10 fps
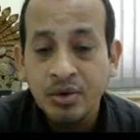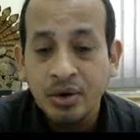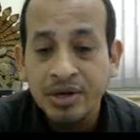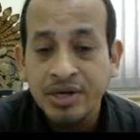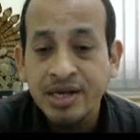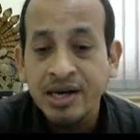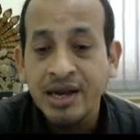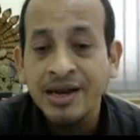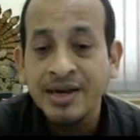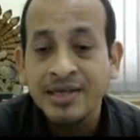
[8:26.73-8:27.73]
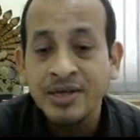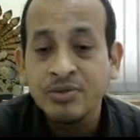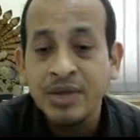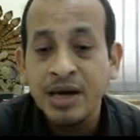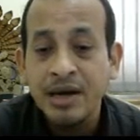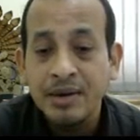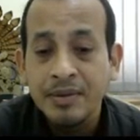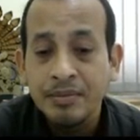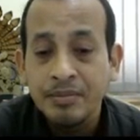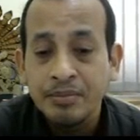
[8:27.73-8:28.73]
condition and nature of the
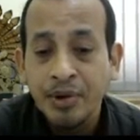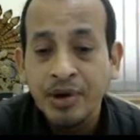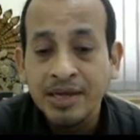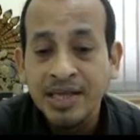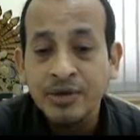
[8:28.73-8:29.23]
product.